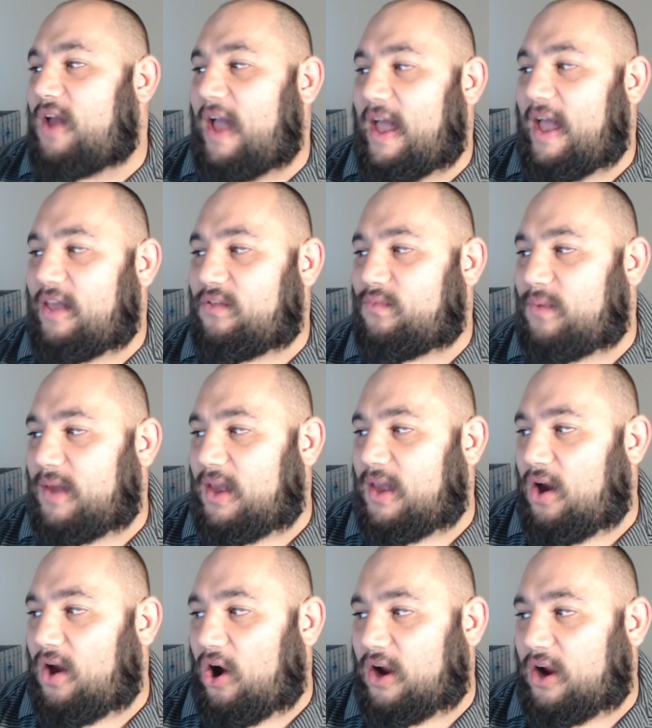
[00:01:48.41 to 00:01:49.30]
as we
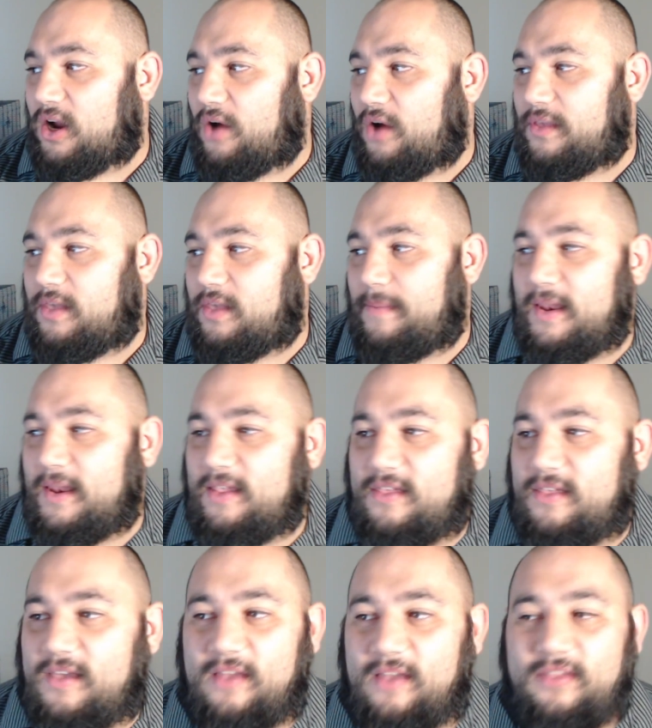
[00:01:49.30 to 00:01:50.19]
are going to be
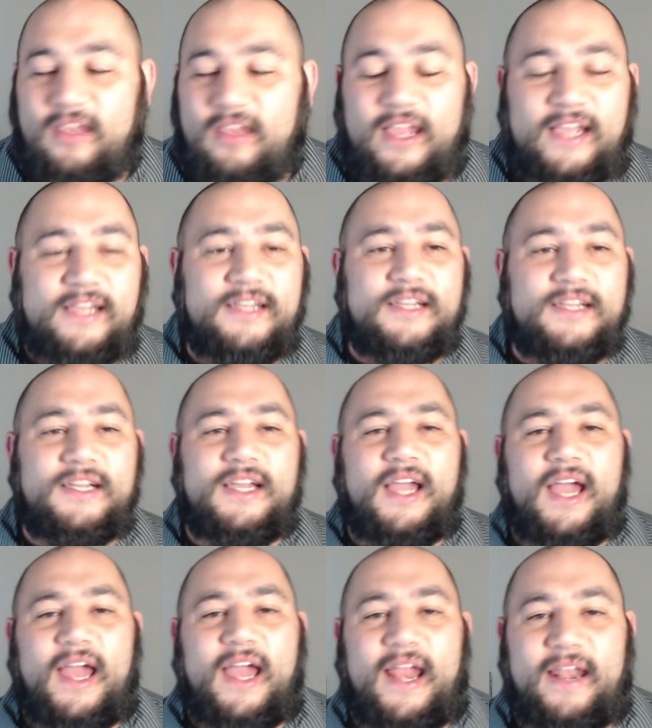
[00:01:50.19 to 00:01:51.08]
discussing
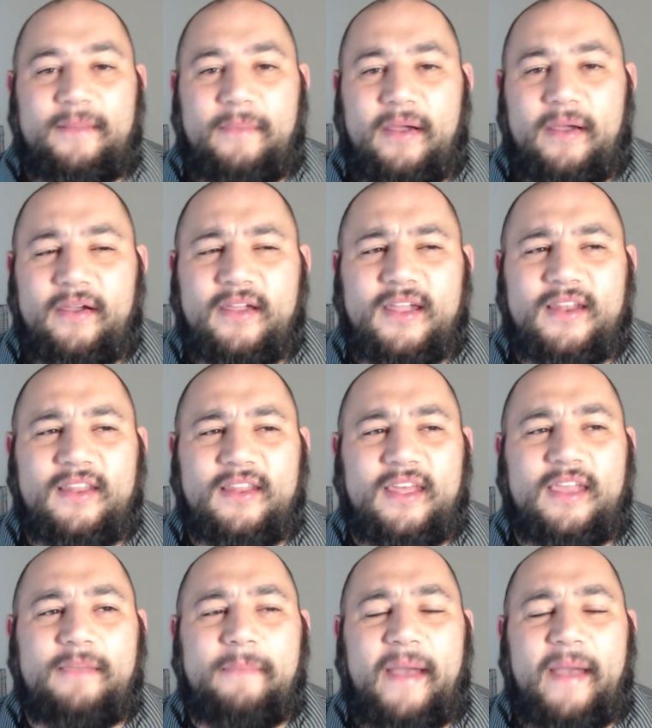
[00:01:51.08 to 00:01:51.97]
an American
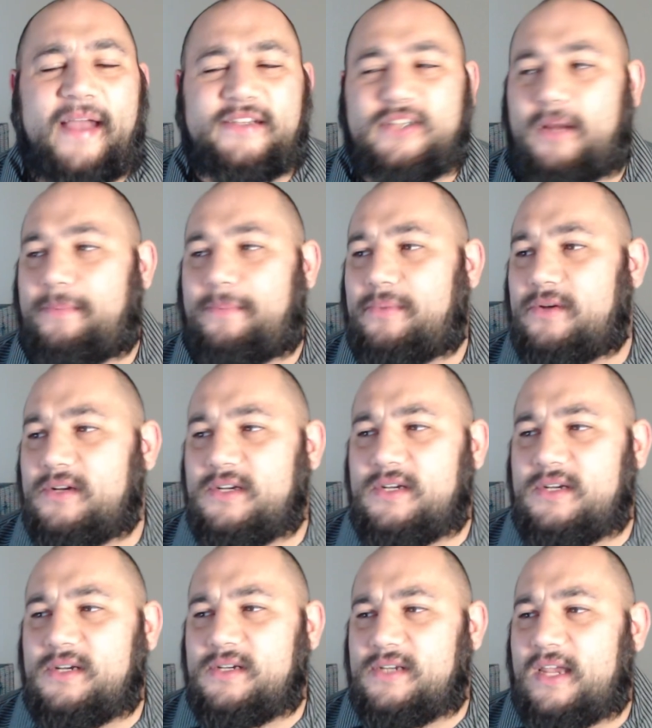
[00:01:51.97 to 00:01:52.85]
League matchup
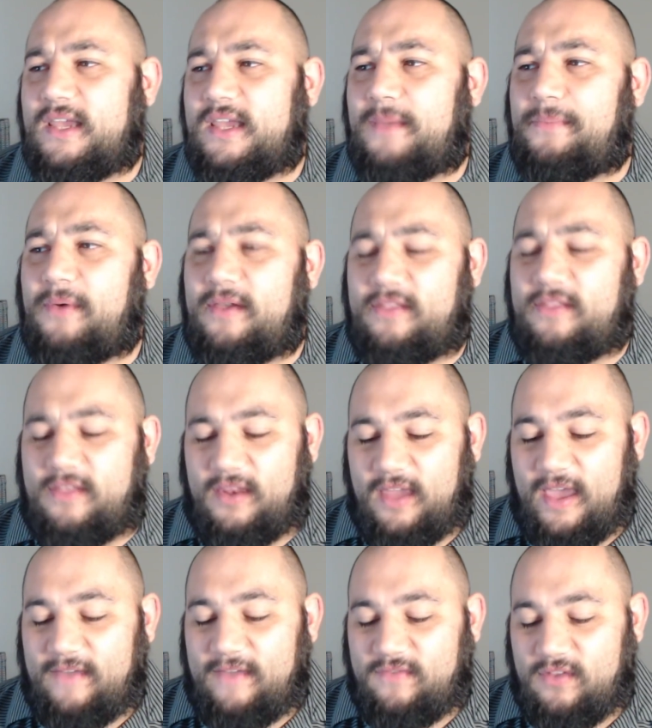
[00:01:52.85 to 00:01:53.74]
taking place in
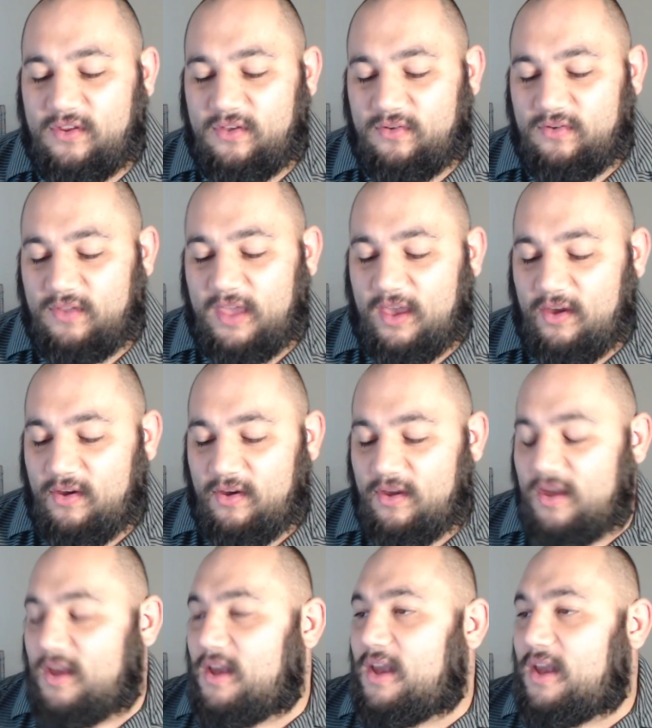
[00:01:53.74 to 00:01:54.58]
the afternoon here.